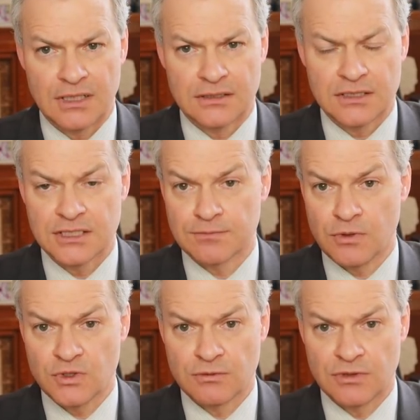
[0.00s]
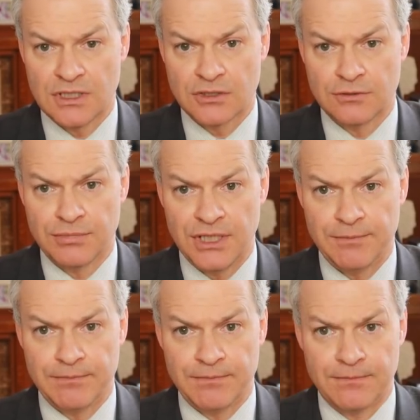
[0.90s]
And it's possible there could
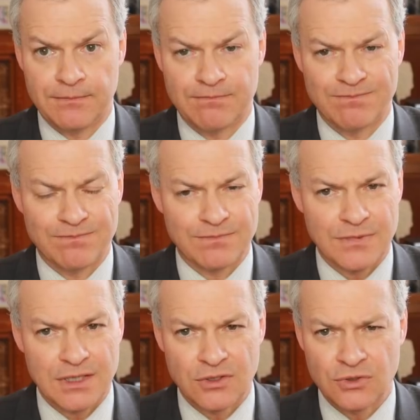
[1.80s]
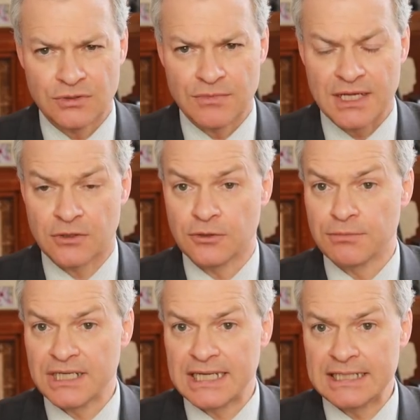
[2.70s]
be
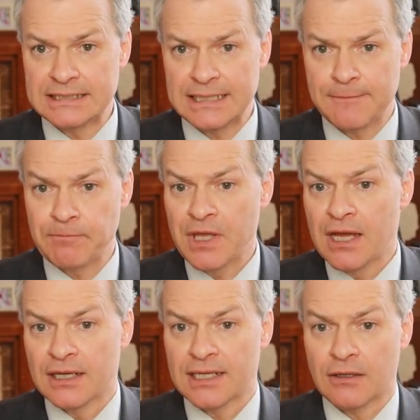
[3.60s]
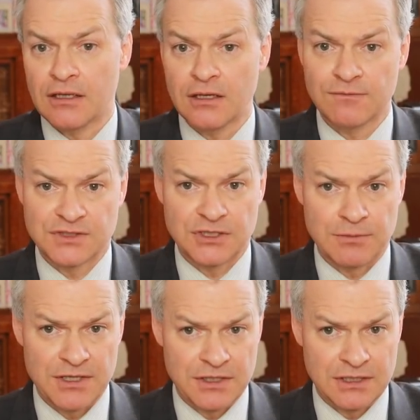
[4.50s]
an 8 here. Now
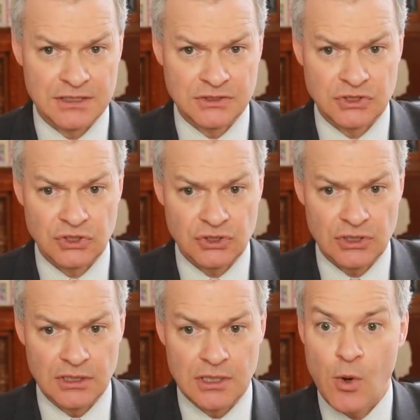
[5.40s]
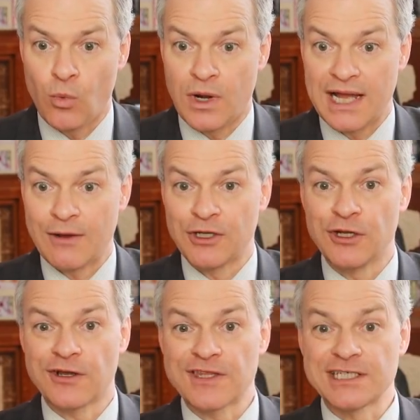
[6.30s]
Lovesome I think is good. Wow,
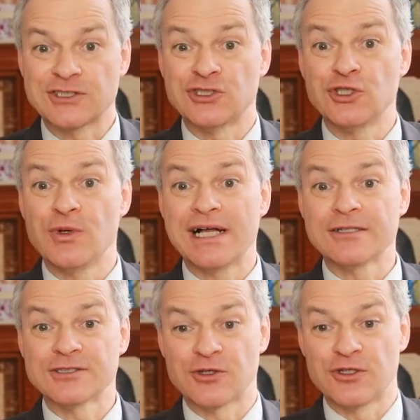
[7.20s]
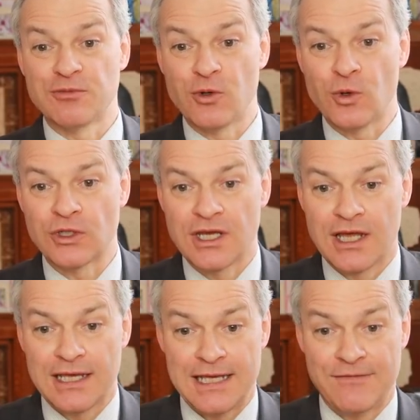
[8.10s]
and look at this, 2 L's on the board.
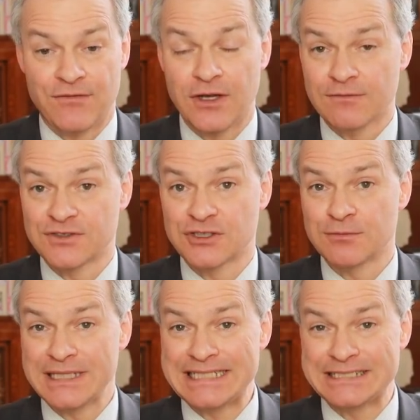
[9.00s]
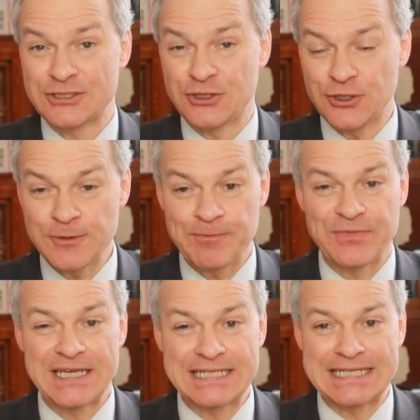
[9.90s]
If Lovesome is good,
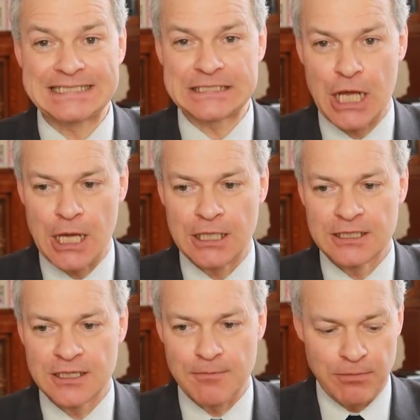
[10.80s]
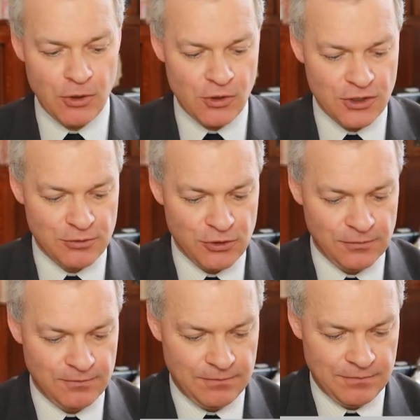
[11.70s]
it is
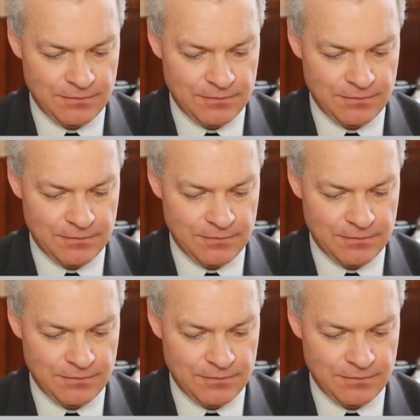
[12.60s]
unblockable.